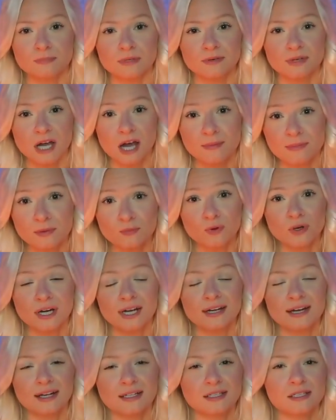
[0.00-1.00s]
becoming more
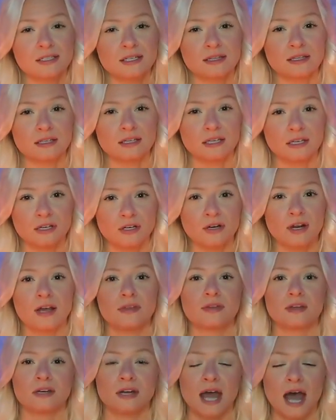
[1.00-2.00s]
connected to the here
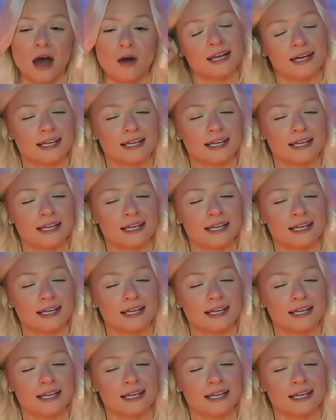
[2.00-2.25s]
and the now.